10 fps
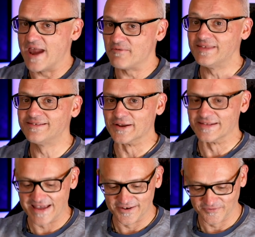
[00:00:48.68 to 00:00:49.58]
everything's got a
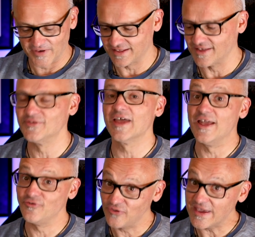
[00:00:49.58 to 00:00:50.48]
sound effect.
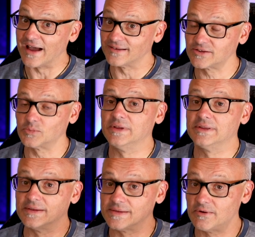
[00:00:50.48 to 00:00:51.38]
And she asks me,
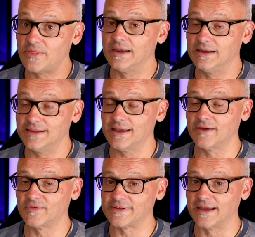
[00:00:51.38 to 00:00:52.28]
does everything need to
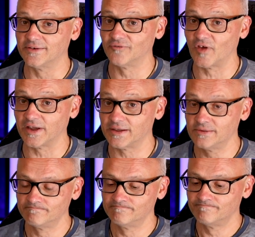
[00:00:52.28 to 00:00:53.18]
have a sound effect?
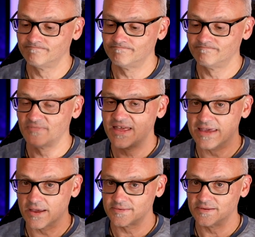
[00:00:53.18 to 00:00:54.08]

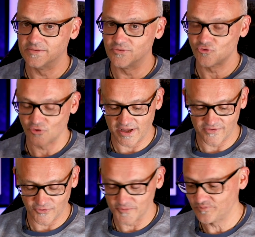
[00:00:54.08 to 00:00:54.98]
Yes, is the short
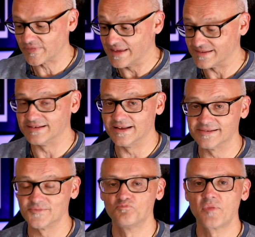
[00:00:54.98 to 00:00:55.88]
answer. Yes, it
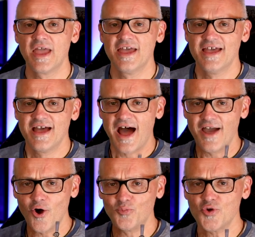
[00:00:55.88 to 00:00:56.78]
does. I
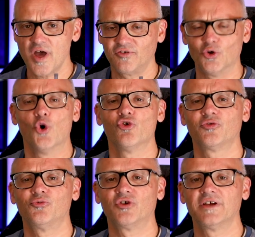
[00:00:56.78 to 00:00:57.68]
hope you have an
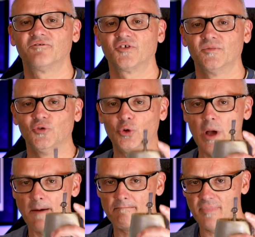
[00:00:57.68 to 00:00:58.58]
awesome drink in front of
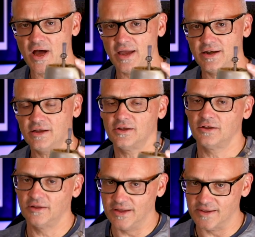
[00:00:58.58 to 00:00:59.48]
you. Mine
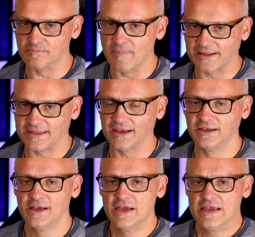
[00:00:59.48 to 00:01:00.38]
is mate.
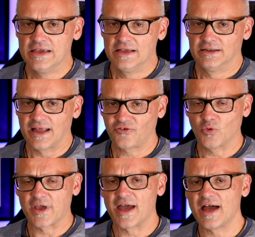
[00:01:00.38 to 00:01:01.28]
Last
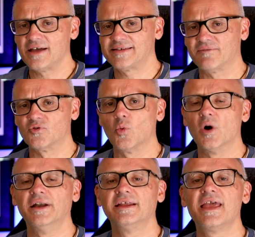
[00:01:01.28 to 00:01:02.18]
week I asked
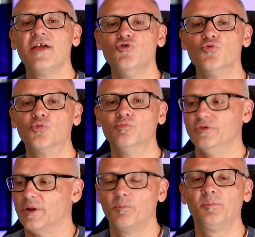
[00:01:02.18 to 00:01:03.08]
everyone, can you,
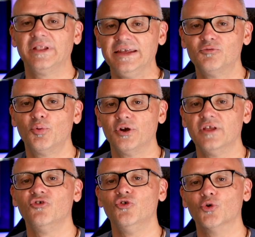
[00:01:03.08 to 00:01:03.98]
you know, please put
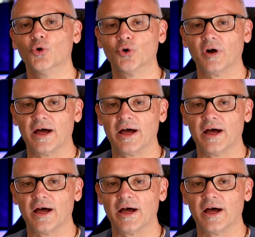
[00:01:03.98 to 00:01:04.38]
into your,